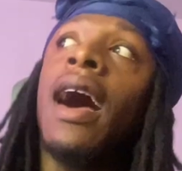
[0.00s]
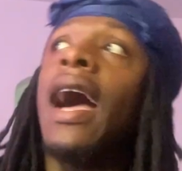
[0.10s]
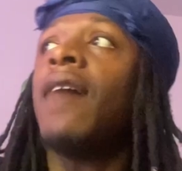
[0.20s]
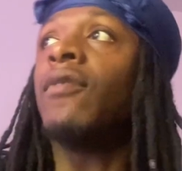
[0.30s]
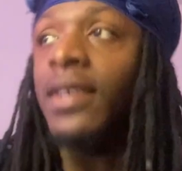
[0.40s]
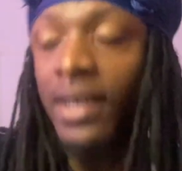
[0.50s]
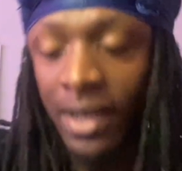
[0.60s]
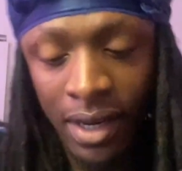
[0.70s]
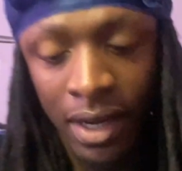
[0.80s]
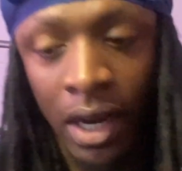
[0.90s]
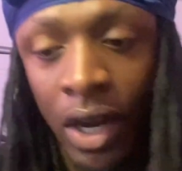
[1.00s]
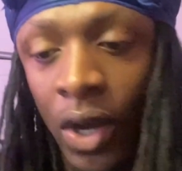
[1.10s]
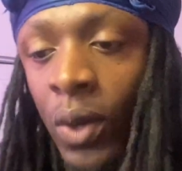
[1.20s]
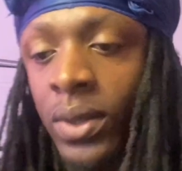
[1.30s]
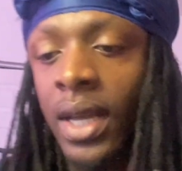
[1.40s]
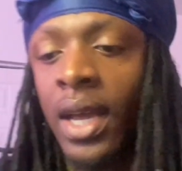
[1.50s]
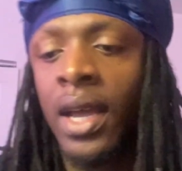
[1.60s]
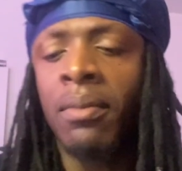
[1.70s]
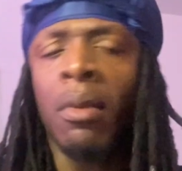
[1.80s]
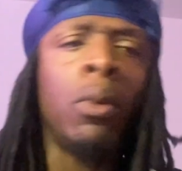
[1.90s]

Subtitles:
I haven't done in a long time.